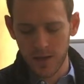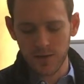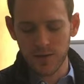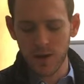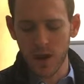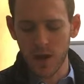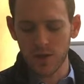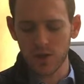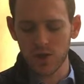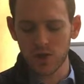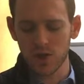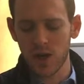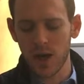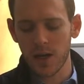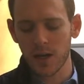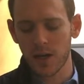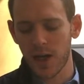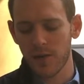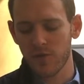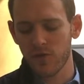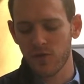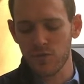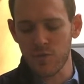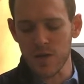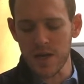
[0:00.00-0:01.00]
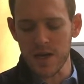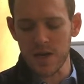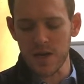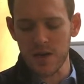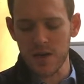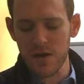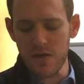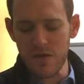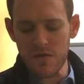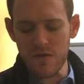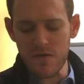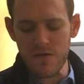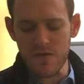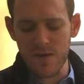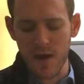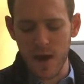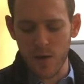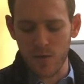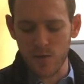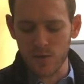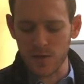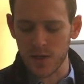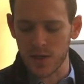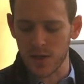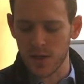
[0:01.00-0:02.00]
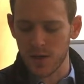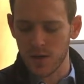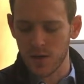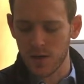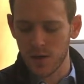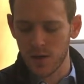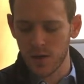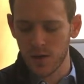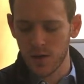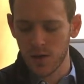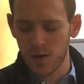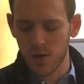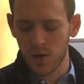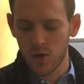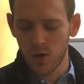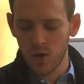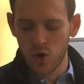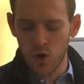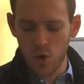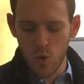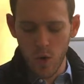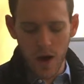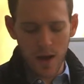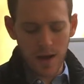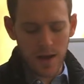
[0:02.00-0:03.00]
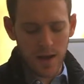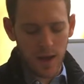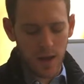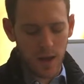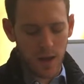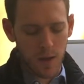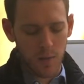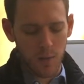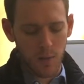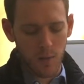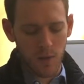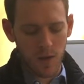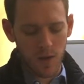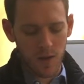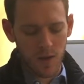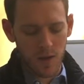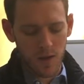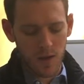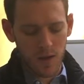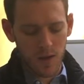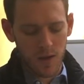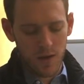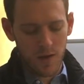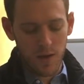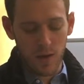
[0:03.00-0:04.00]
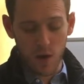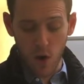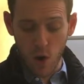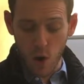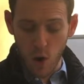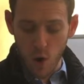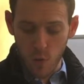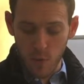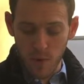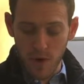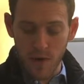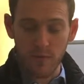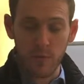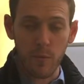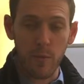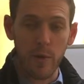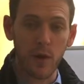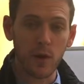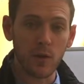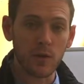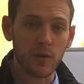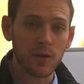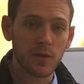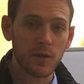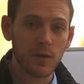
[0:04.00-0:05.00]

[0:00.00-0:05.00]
None shall ever be confounded who on him their hope have built.